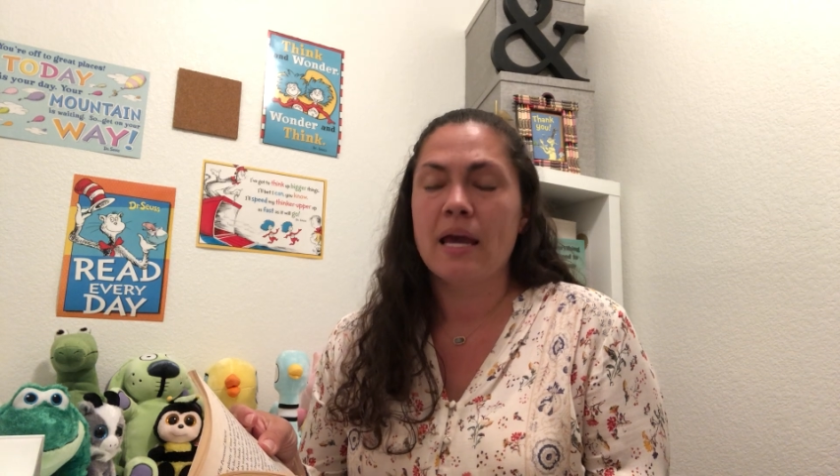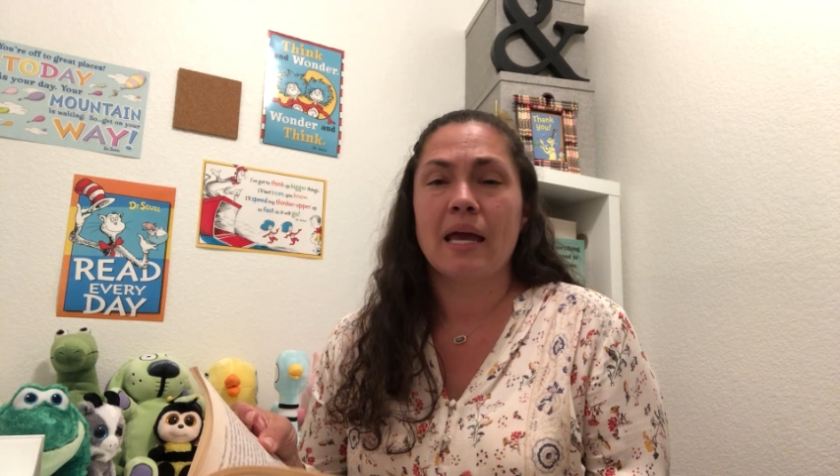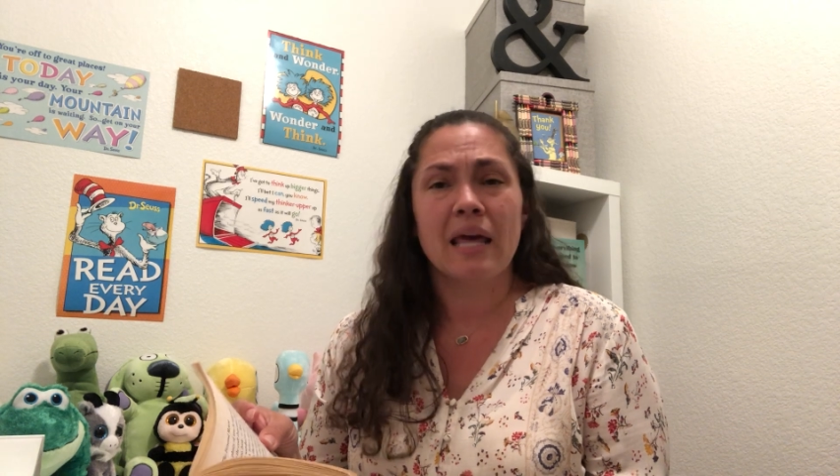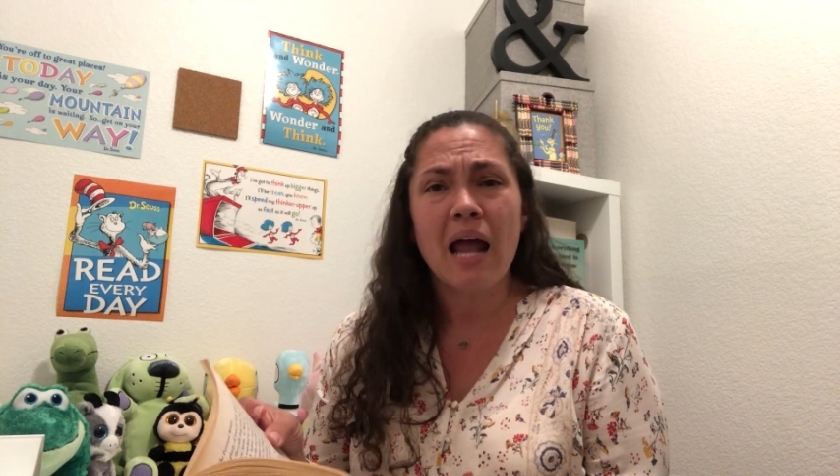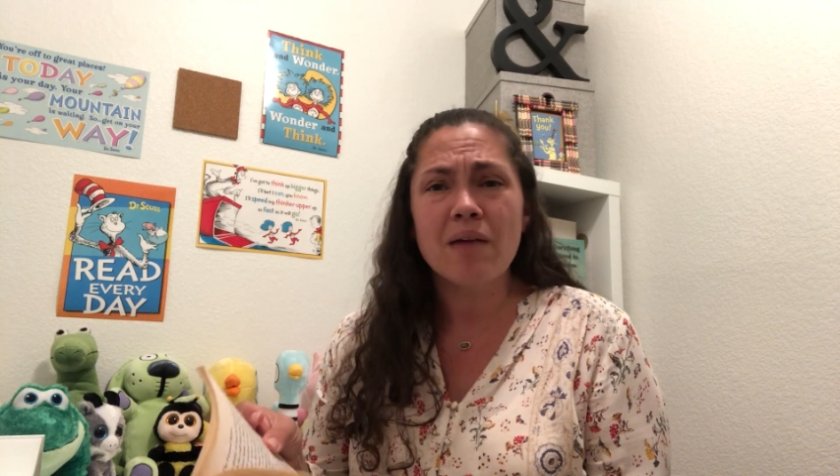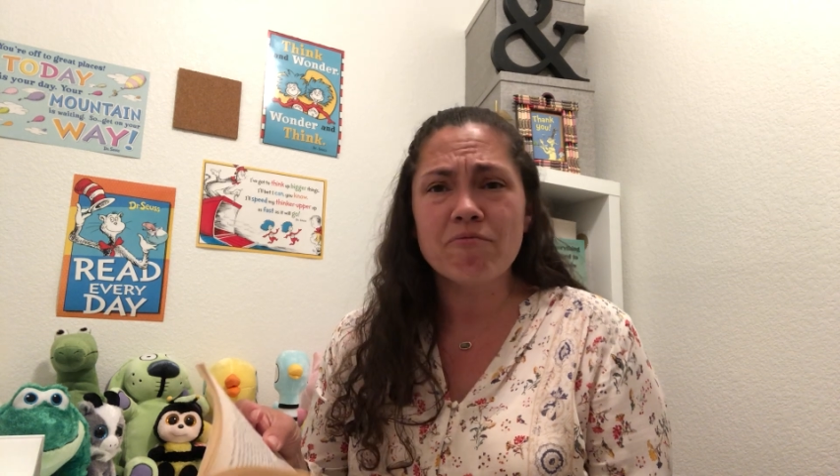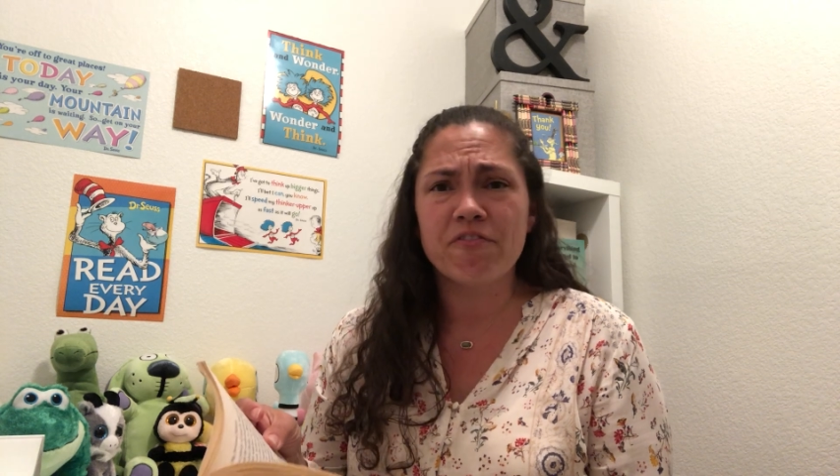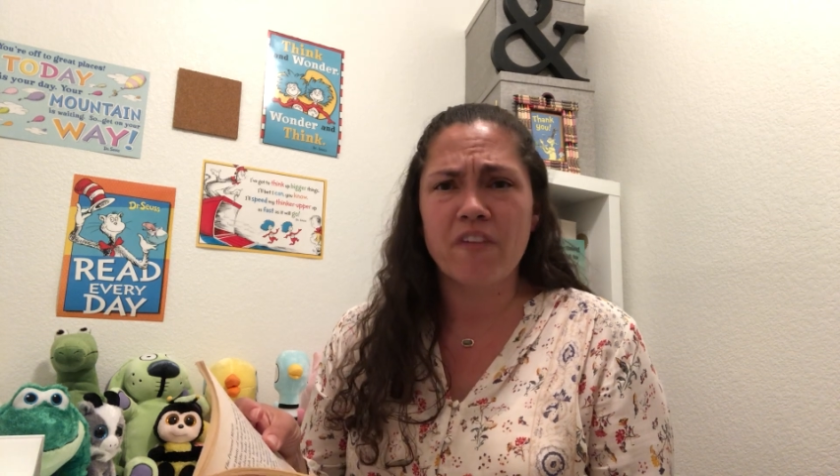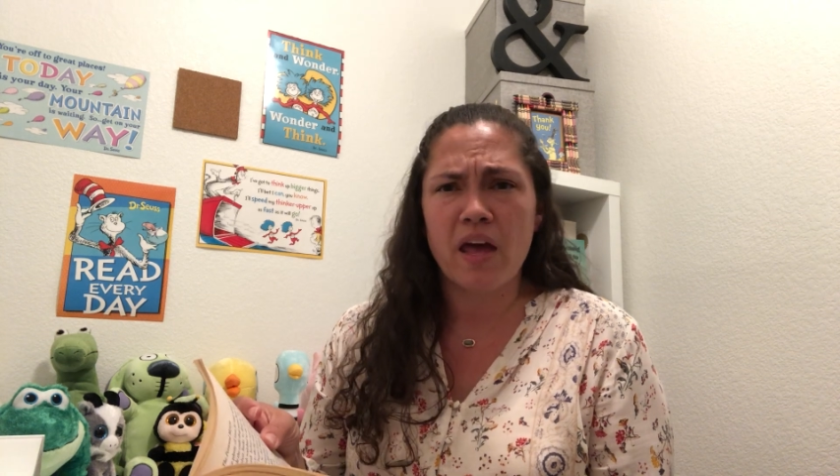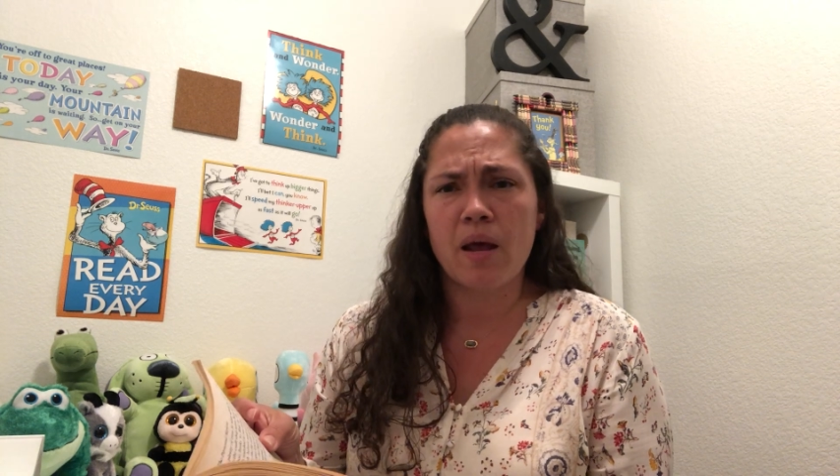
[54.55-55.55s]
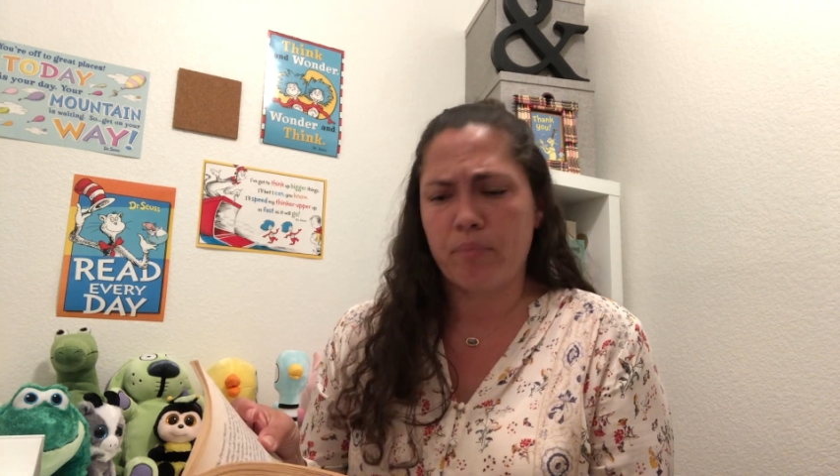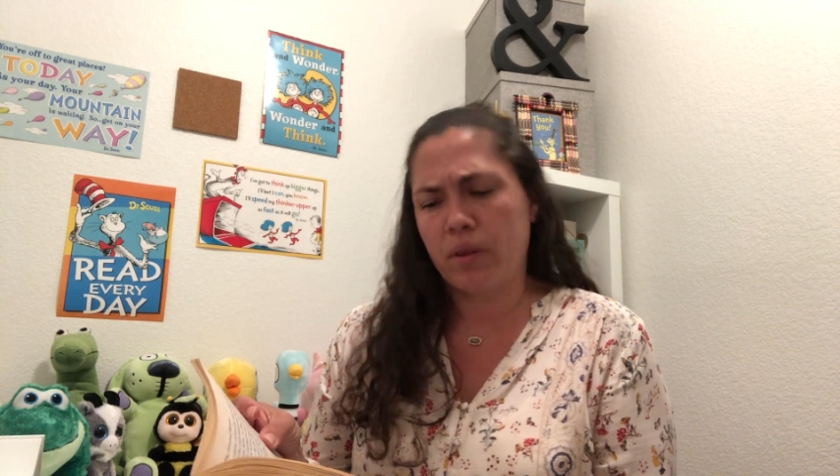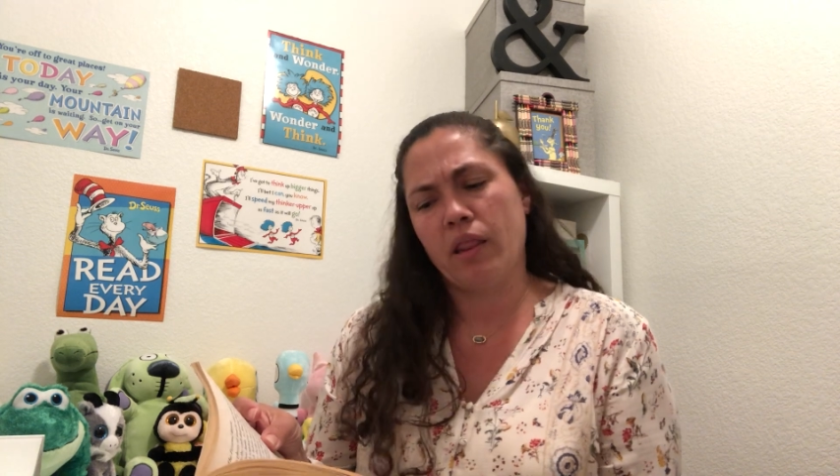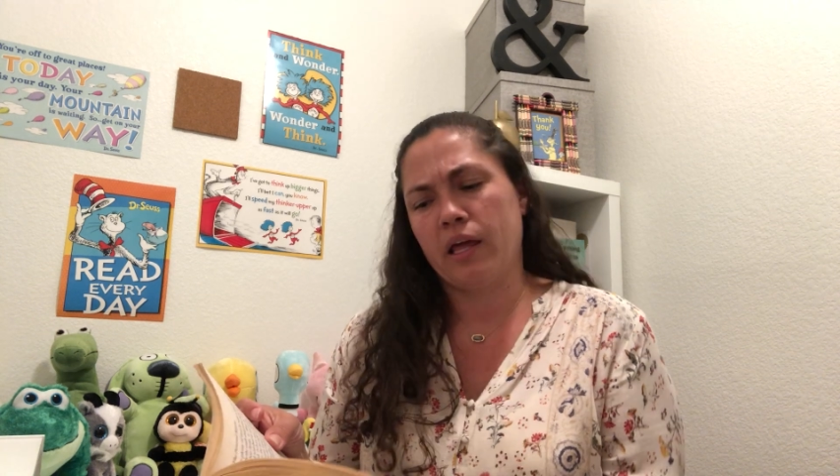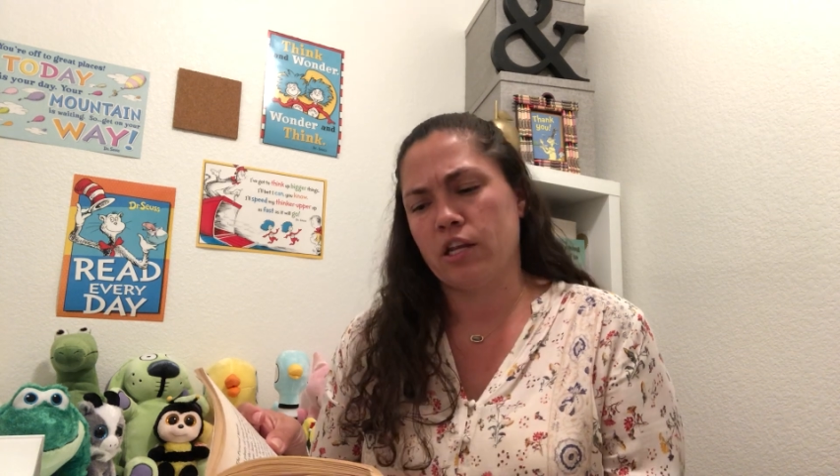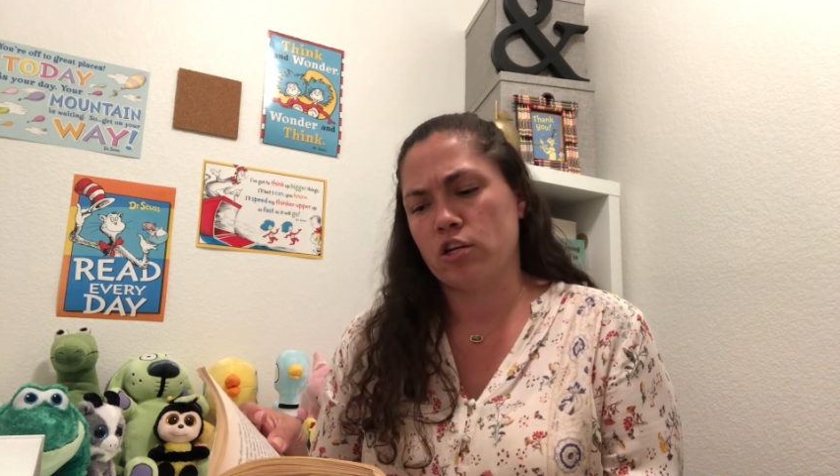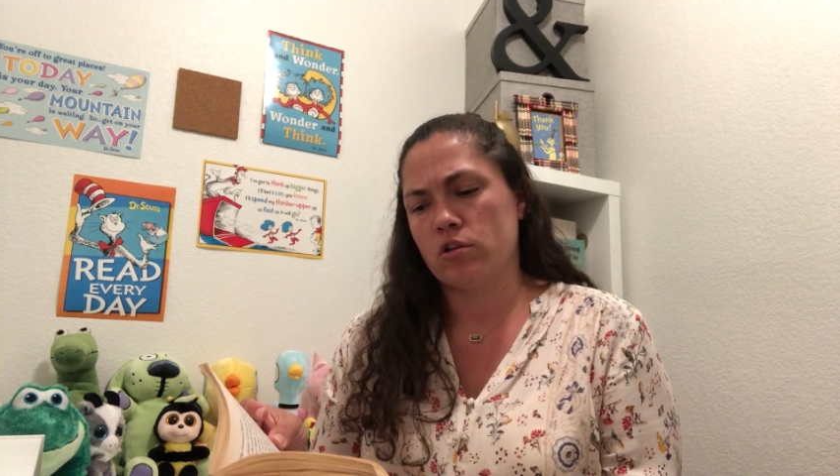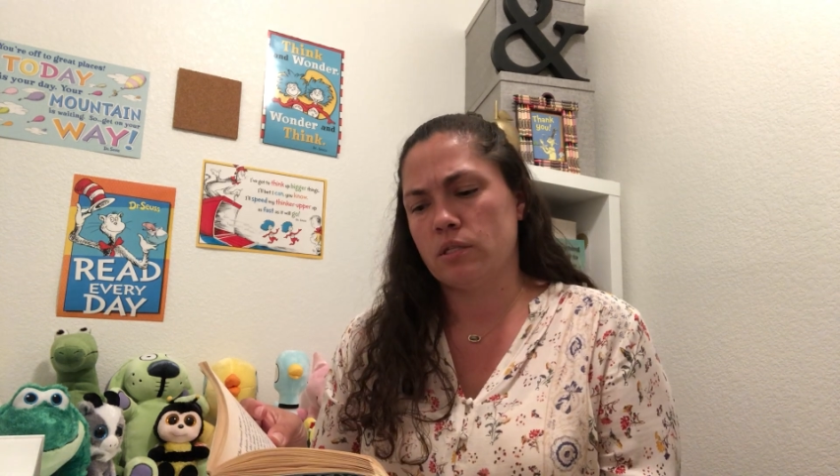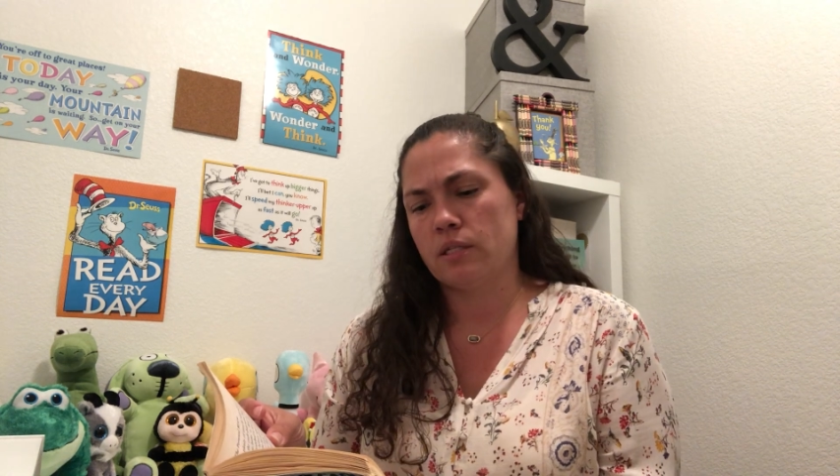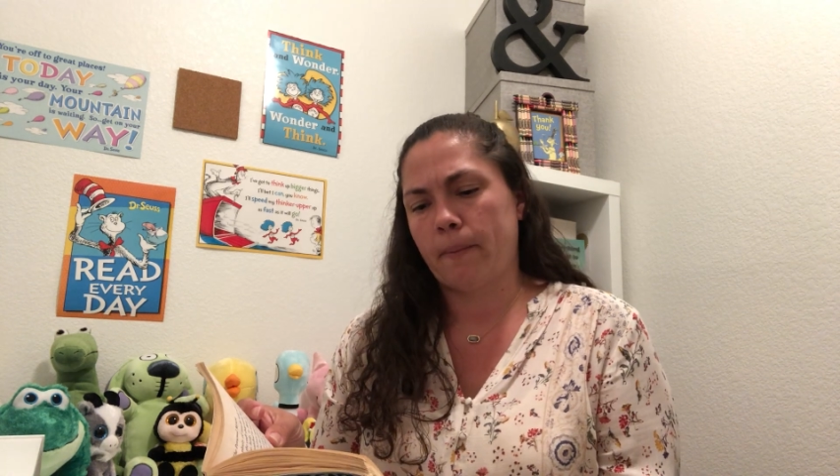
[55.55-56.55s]
and I'm fed up with
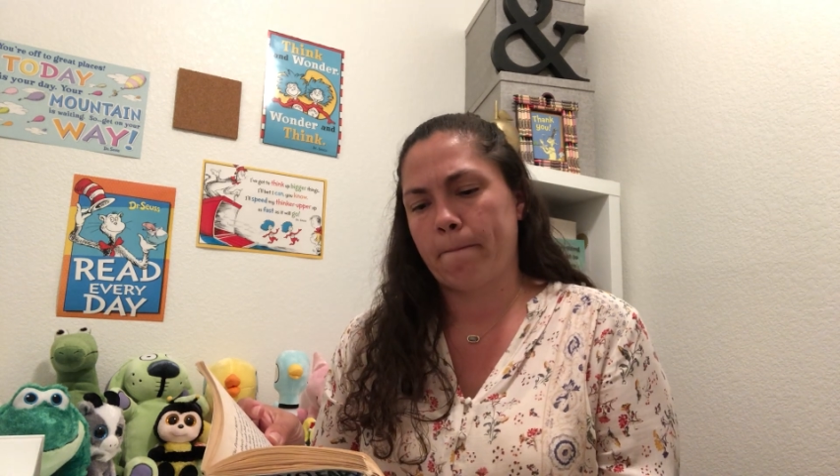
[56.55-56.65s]
lanyards."